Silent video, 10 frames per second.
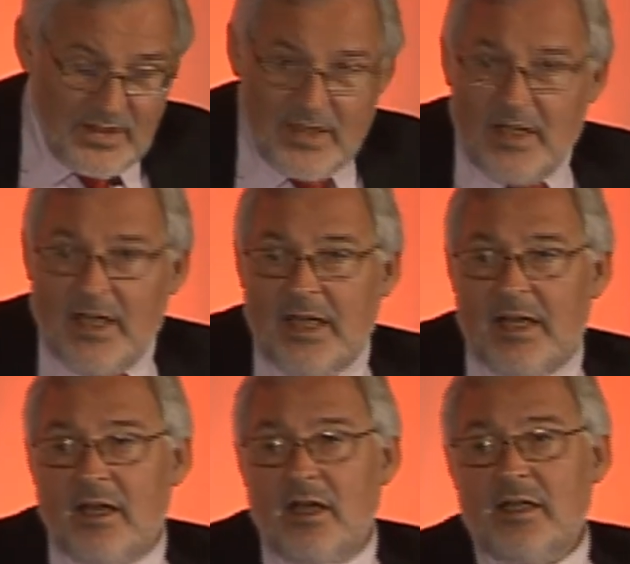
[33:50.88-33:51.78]
And
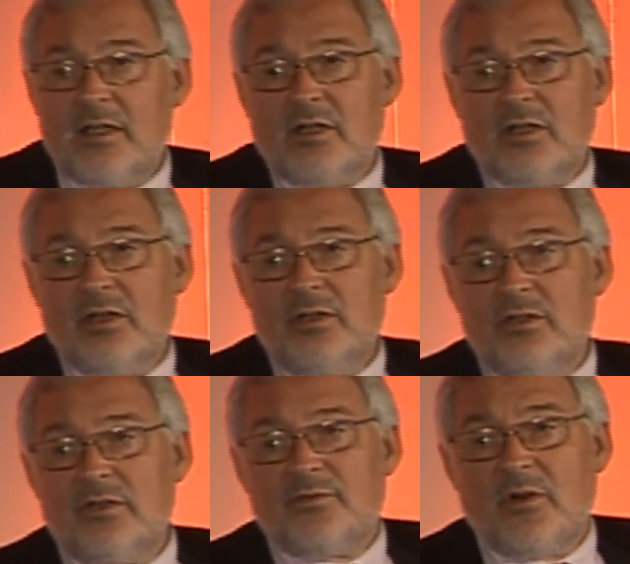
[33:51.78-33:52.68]
I conclude
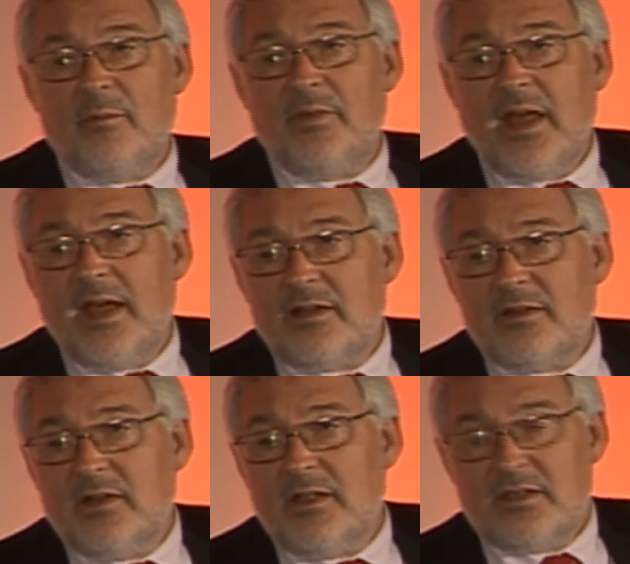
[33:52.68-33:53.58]
from that
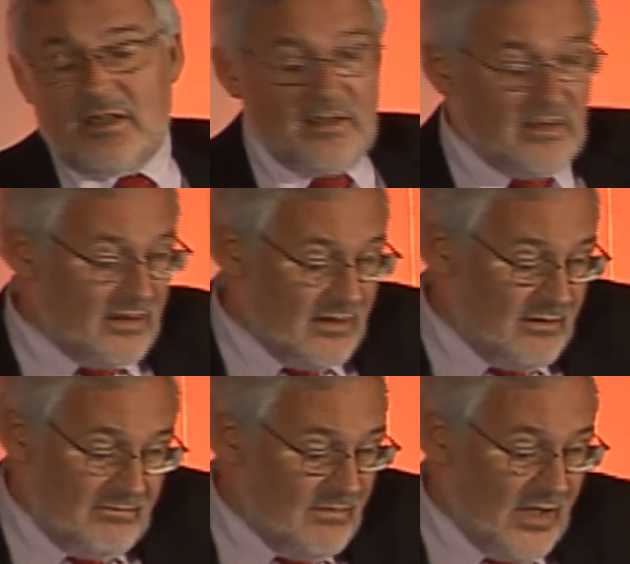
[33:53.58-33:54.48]

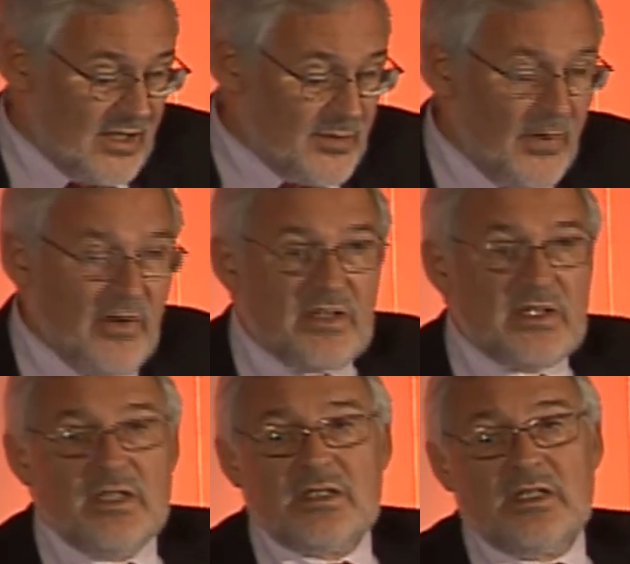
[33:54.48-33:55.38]
my experience
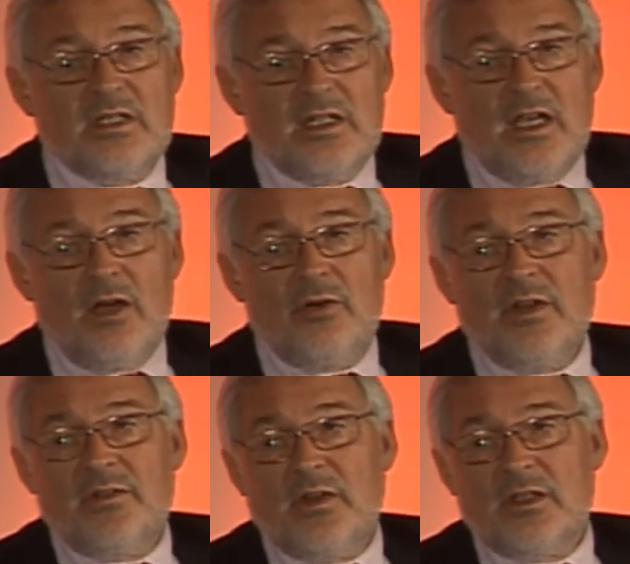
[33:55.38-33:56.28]
is that the only
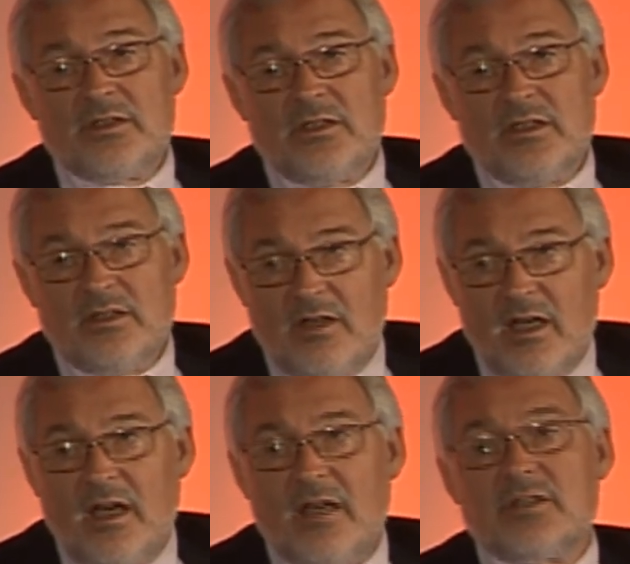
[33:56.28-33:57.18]
things that
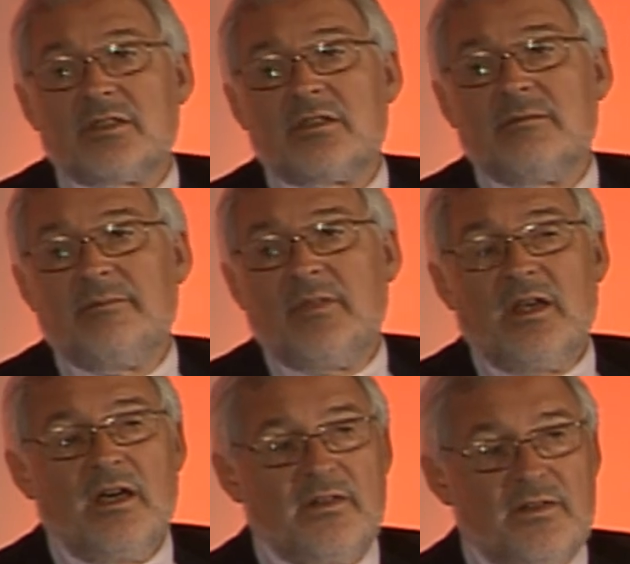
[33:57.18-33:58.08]
last
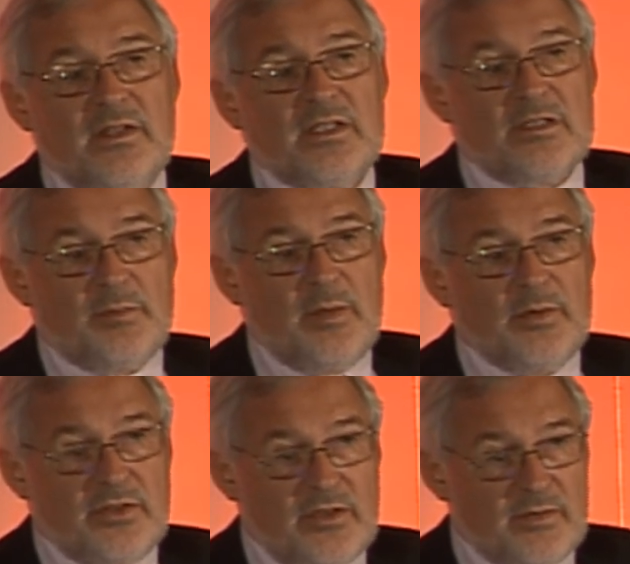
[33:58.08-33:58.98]
are the things that people
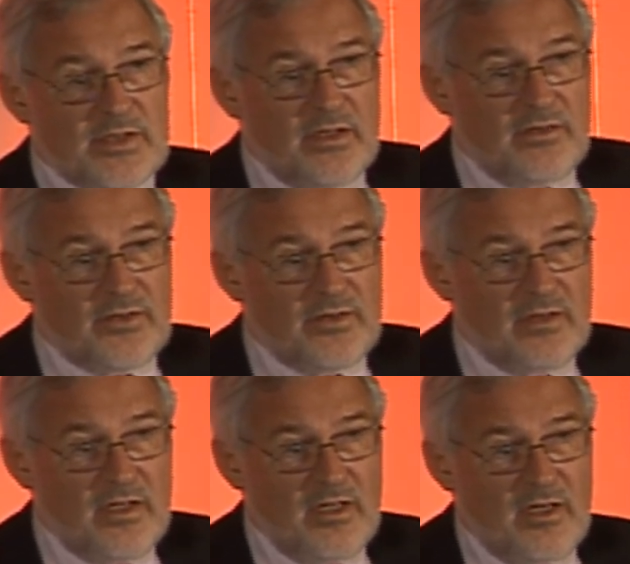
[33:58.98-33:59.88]
do themselves.
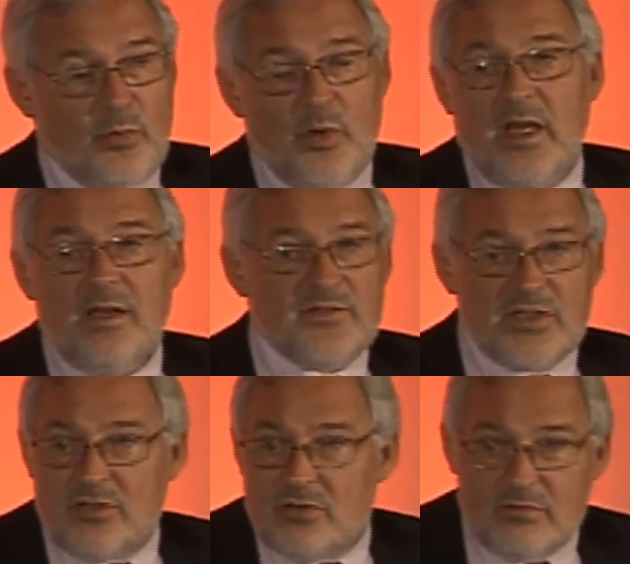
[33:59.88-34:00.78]
We have,
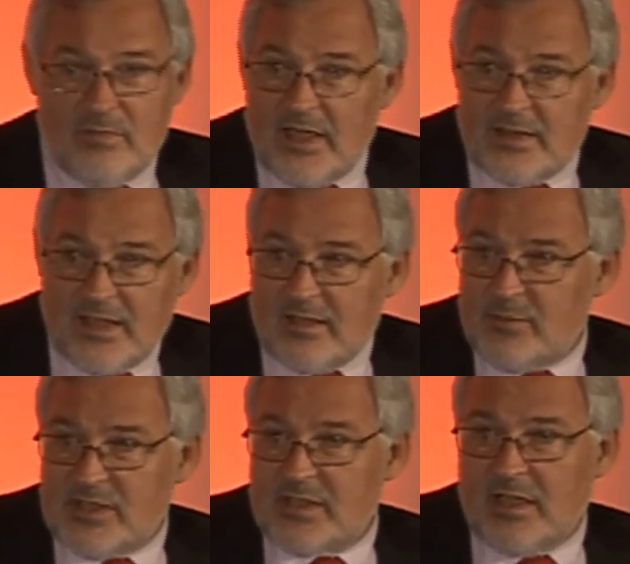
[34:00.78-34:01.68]
too, made that
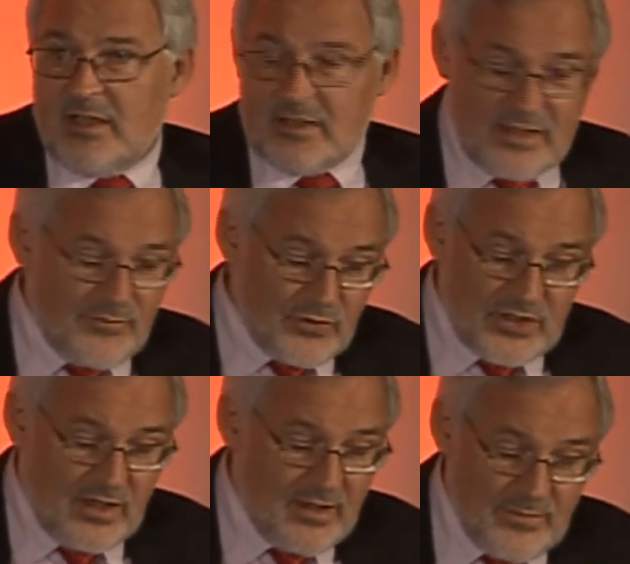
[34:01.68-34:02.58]
mistake several
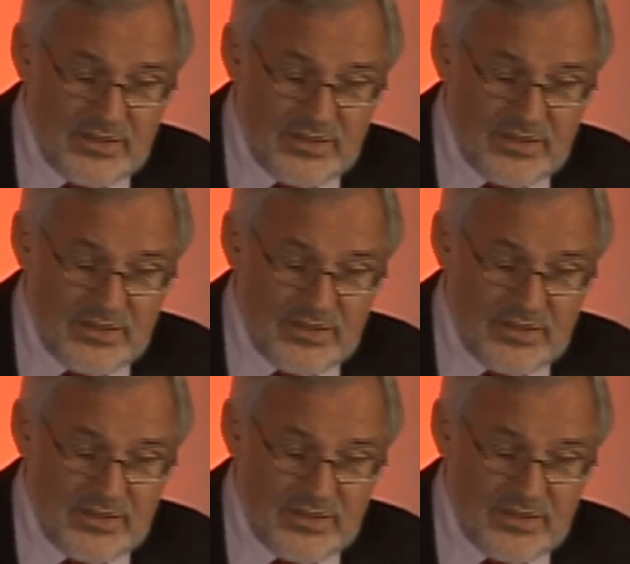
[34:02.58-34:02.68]
times